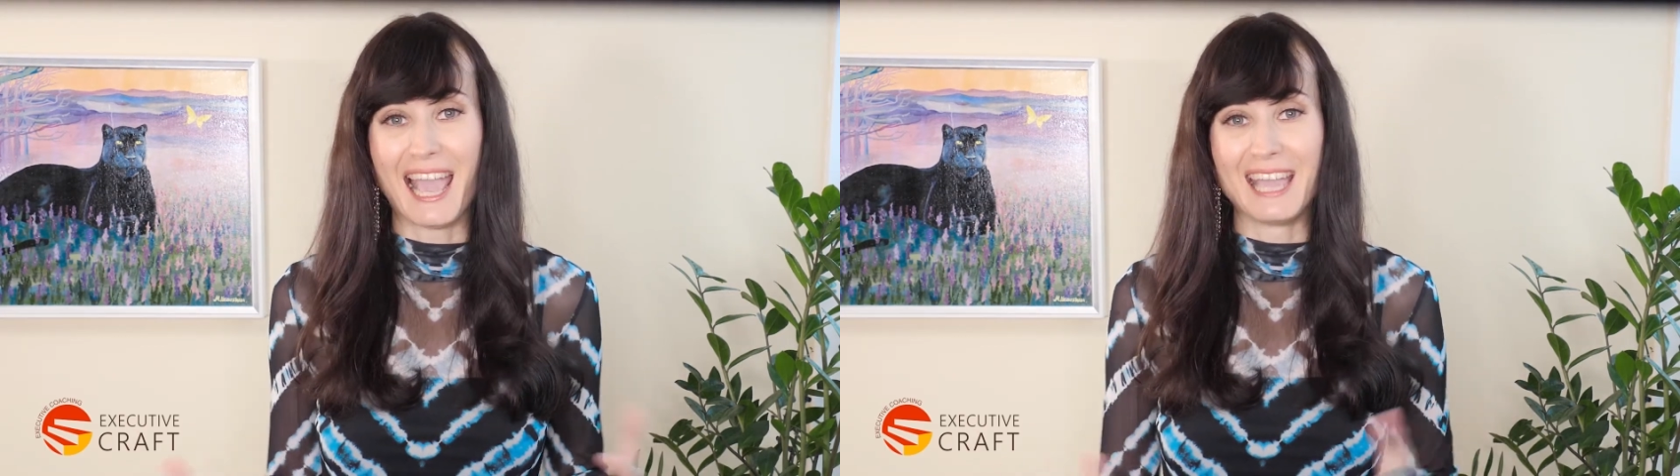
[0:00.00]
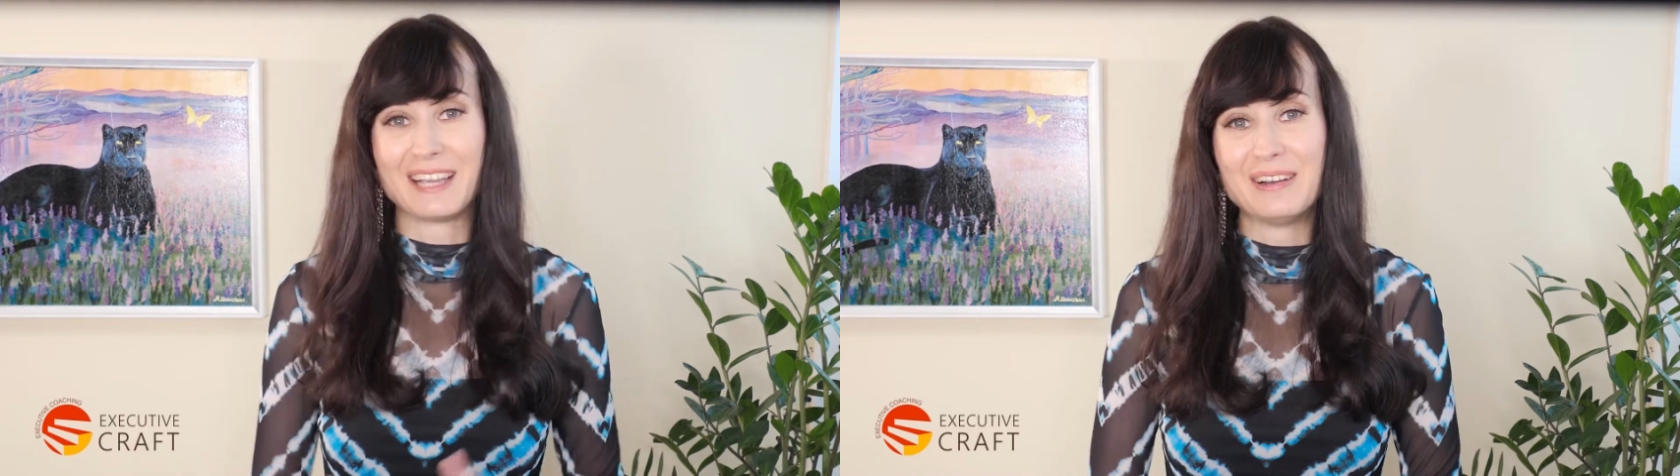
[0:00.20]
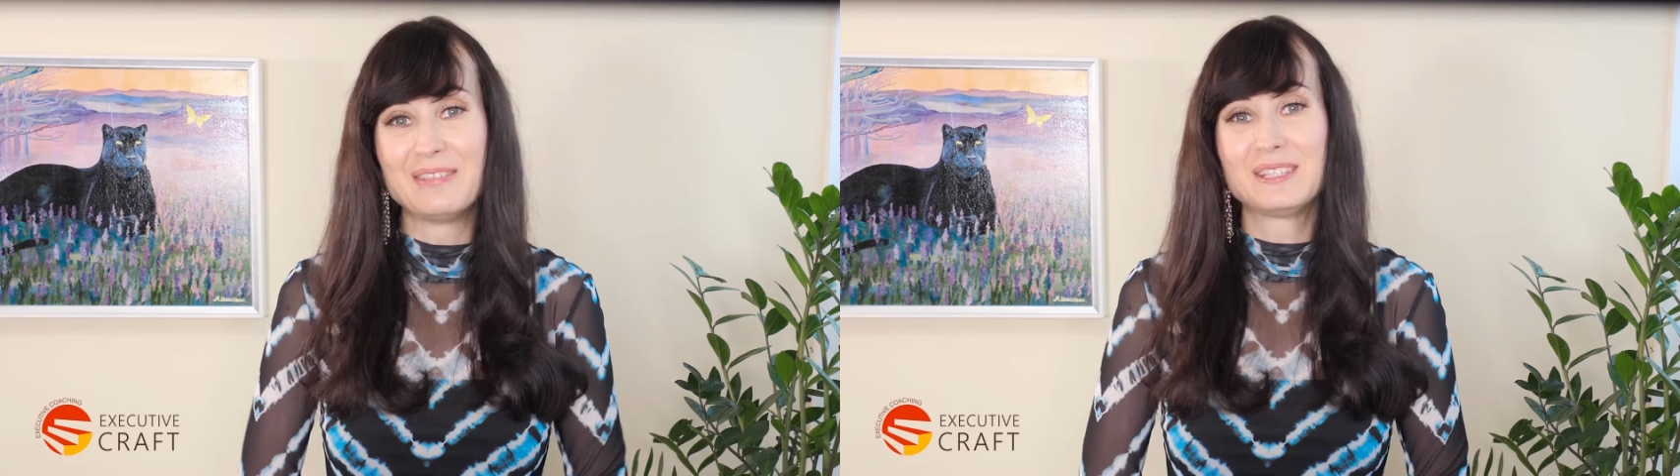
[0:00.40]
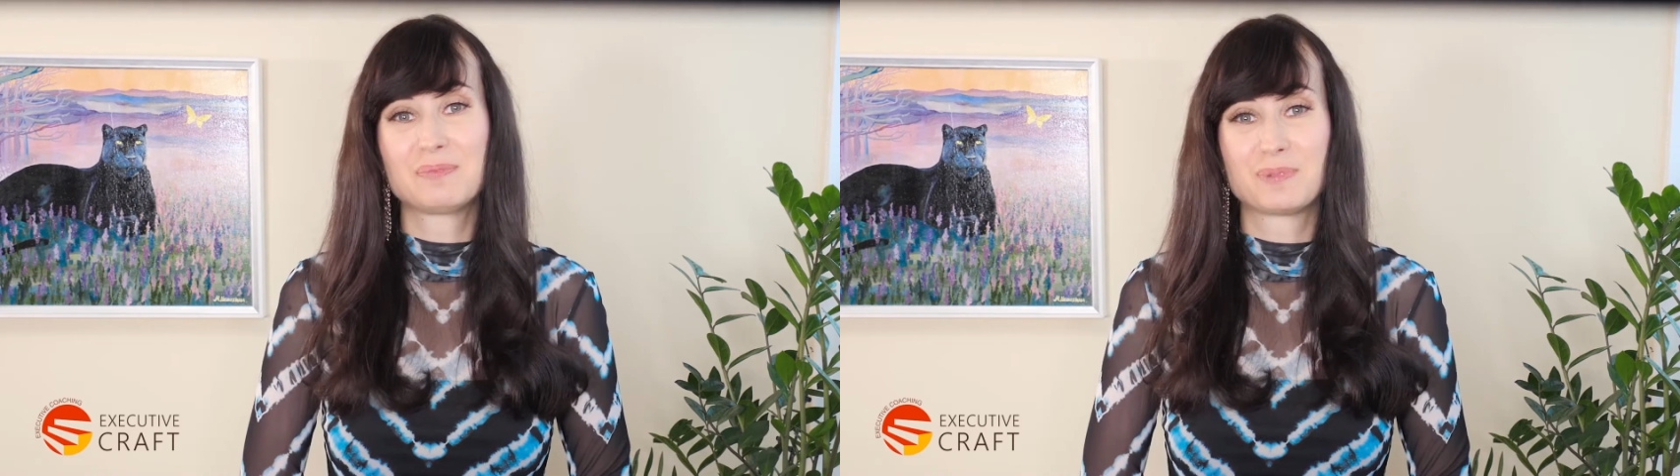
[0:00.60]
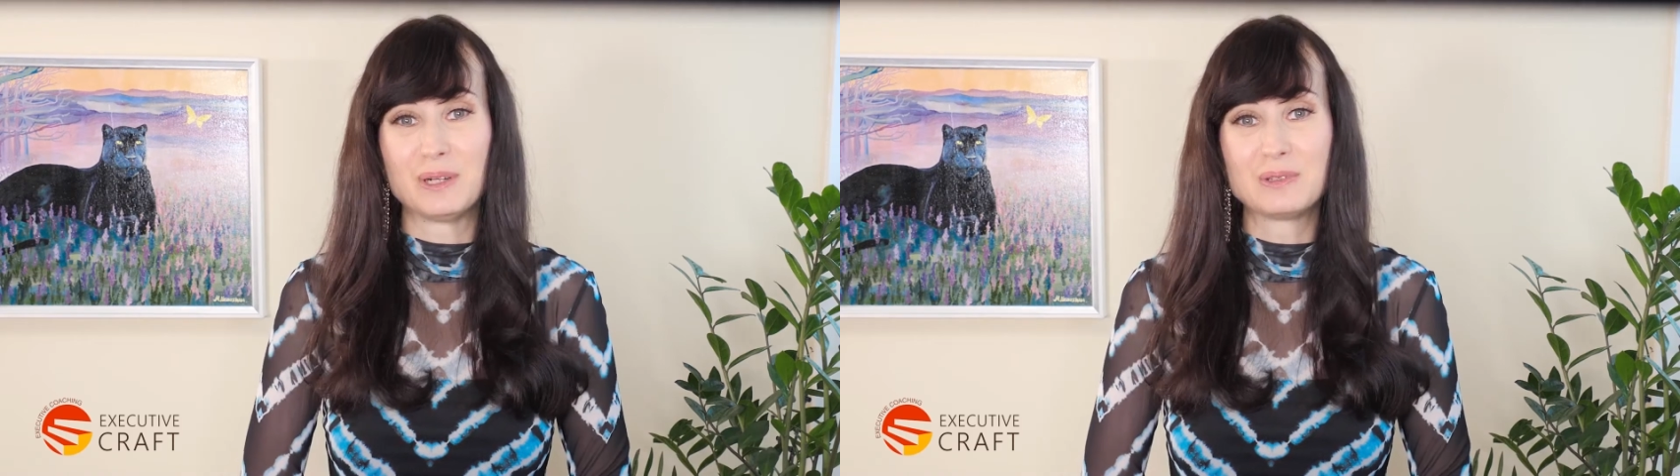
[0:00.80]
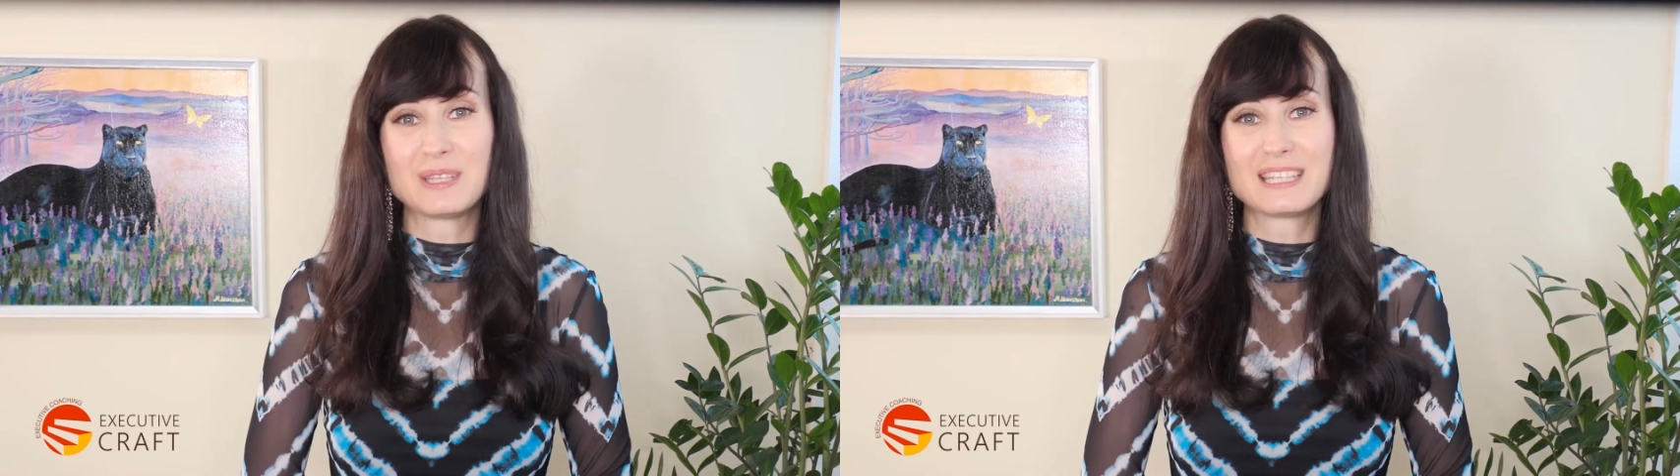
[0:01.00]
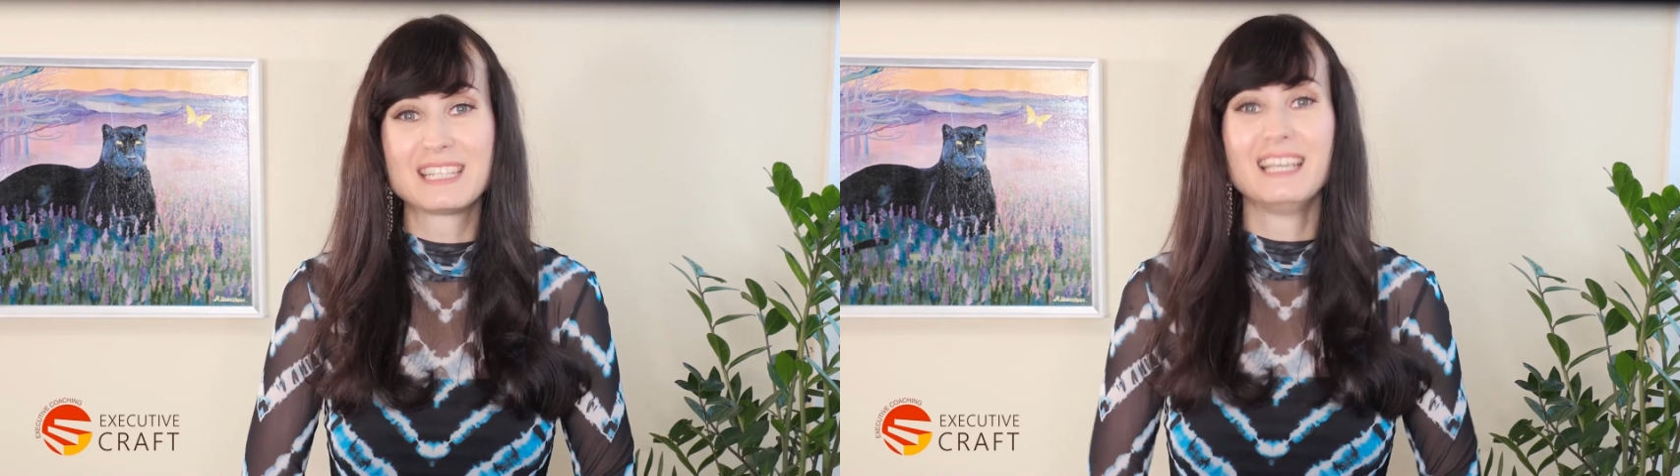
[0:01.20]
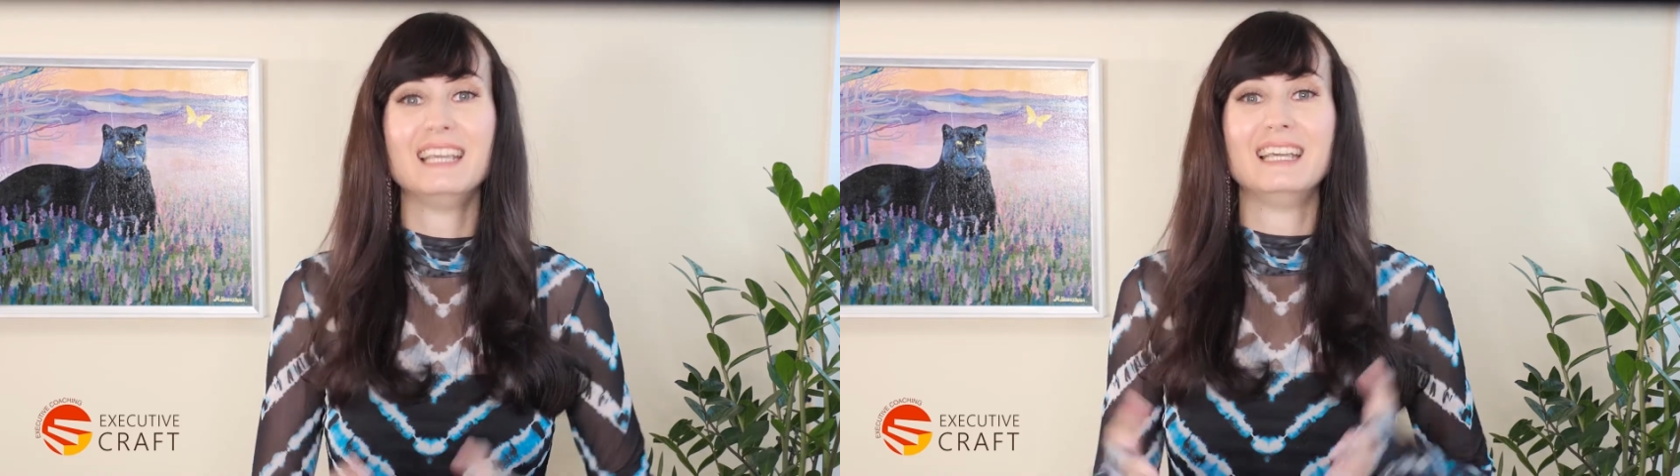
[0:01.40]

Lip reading: I call this process